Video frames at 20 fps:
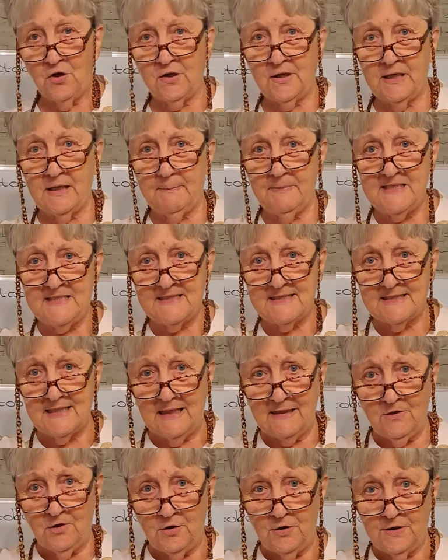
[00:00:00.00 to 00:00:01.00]
are going to be
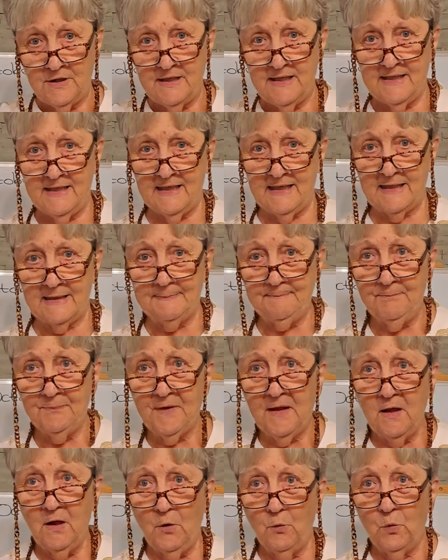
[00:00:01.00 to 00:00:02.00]
stuck on here
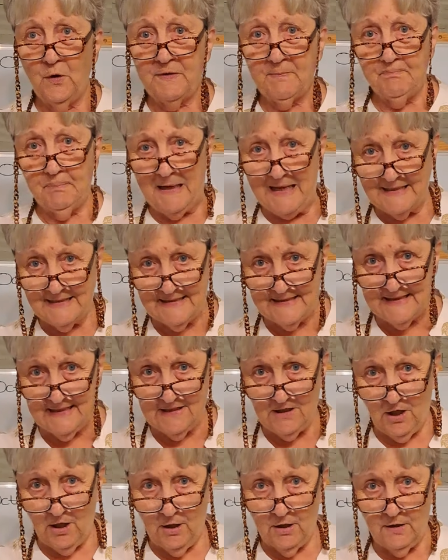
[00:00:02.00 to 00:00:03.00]
with
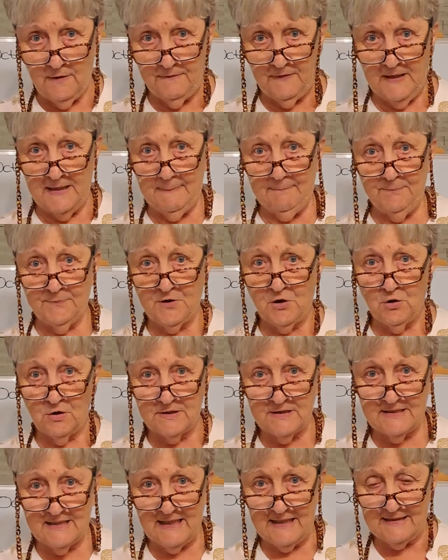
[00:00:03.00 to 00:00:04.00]
plastic over,
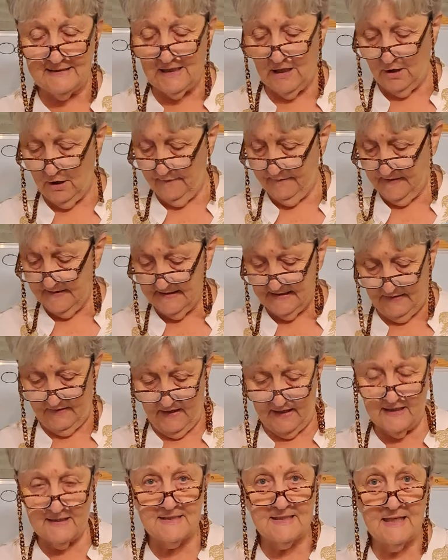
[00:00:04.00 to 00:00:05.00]
contact over, so
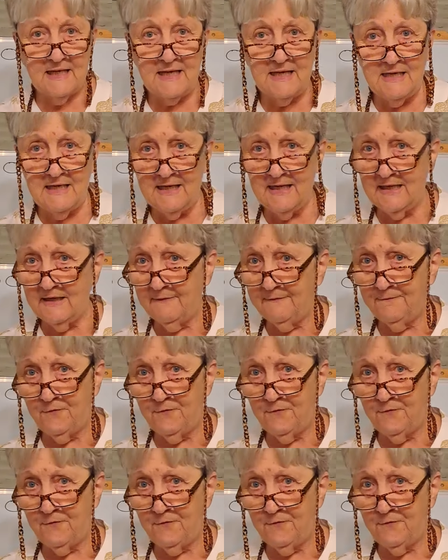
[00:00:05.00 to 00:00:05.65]
that it's in here